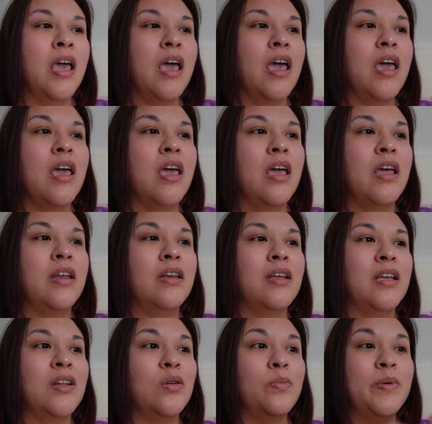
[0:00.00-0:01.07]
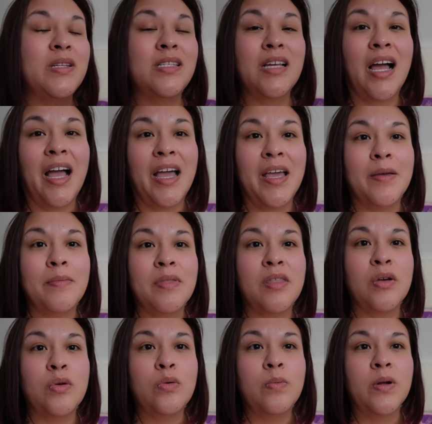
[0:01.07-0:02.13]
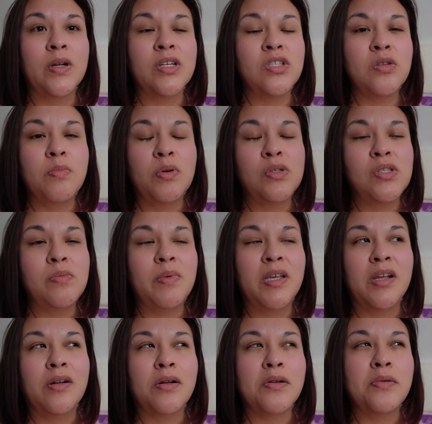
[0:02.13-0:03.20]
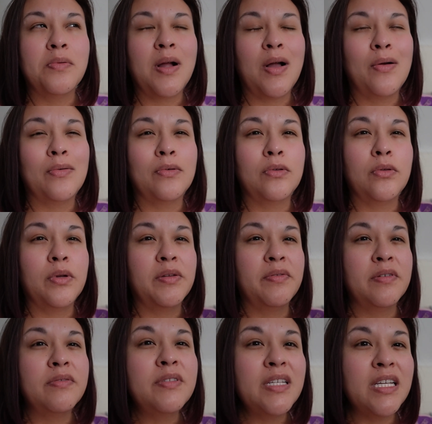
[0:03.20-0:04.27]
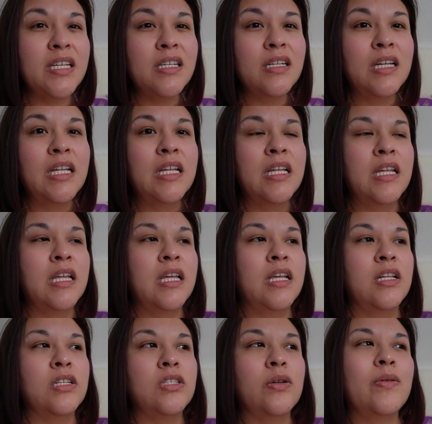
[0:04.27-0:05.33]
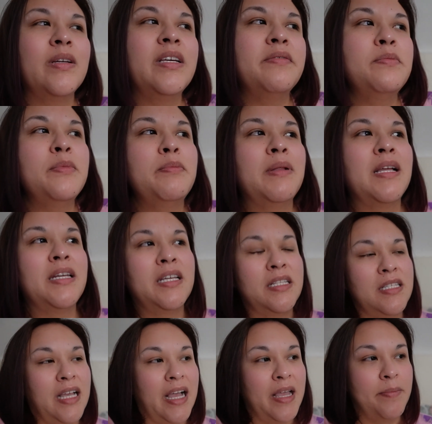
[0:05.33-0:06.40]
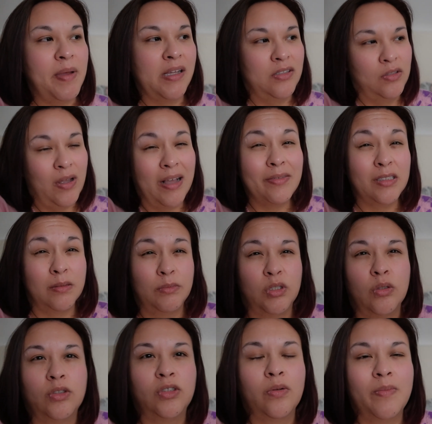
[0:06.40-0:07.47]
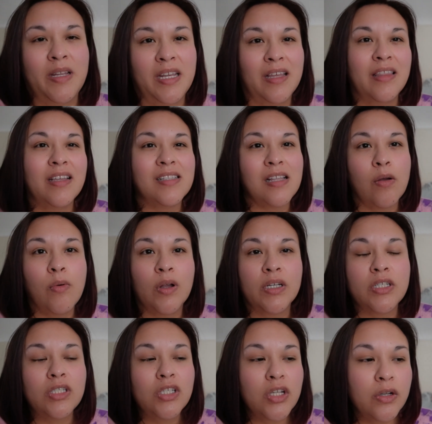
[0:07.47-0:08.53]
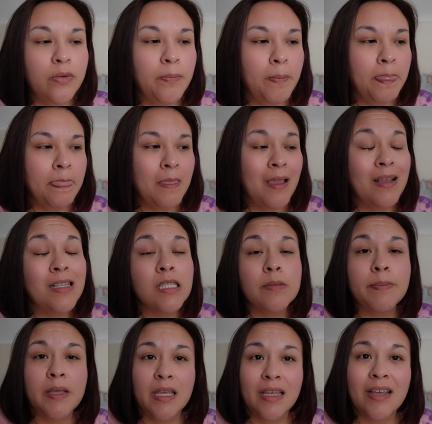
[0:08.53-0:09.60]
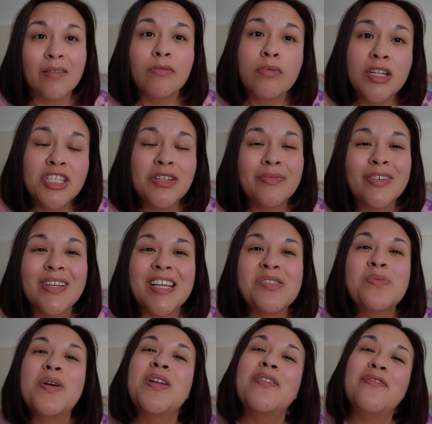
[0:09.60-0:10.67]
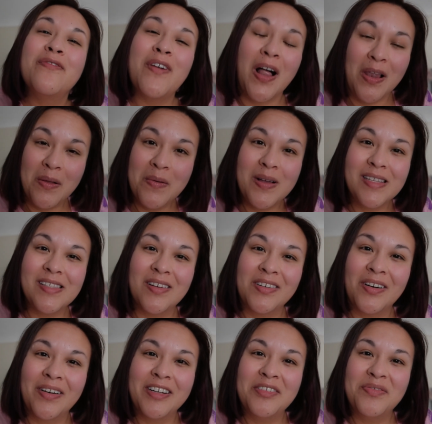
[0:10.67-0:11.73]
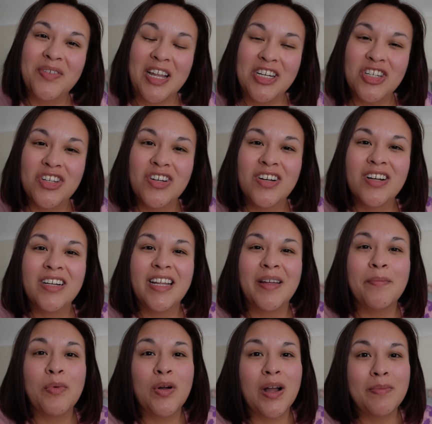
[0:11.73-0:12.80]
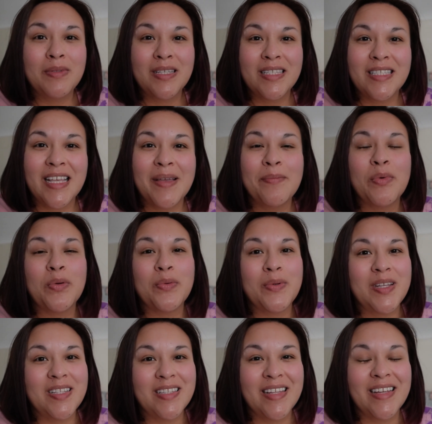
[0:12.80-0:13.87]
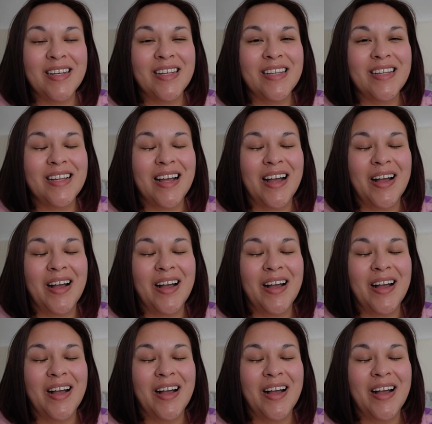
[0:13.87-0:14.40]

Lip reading: and it'll be time. The Uber is supposed to be here around 3:15, so it gives me plenty of time. I also have some social media things I want to do. Speaking of which, if you guys want to follow us on our adventure, get more up-to-date, more recent